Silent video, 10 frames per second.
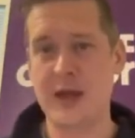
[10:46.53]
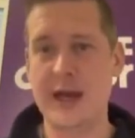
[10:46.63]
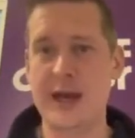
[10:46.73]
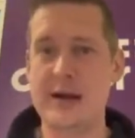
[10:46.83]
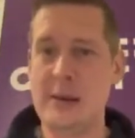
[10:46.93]

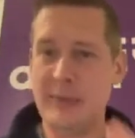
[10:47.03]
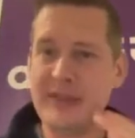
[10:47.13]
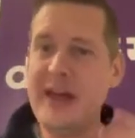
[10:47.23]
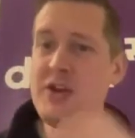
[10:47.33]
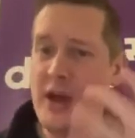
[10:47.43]

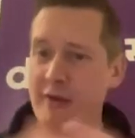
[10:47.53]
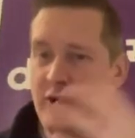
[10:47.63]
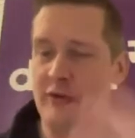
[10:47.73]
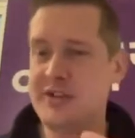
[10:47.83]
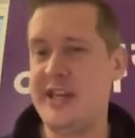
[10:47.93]
And then you have a
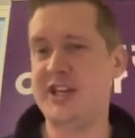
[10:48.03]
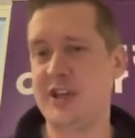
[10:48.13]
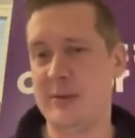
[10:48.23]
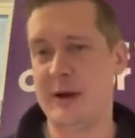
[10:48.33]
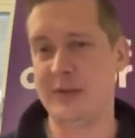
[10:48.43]

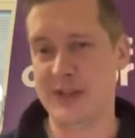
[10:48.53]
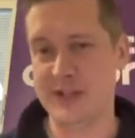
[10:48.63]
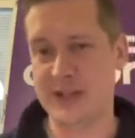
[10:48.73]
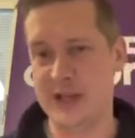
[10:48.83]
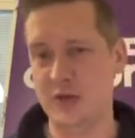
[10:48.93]
conversation about
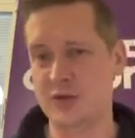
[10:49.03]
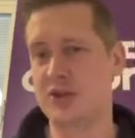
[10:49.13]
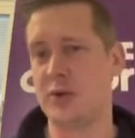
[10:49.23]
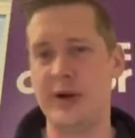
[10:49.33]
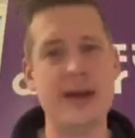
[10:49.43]
this user
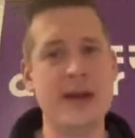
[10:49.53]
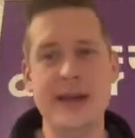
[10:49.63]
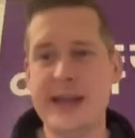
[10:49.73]
story.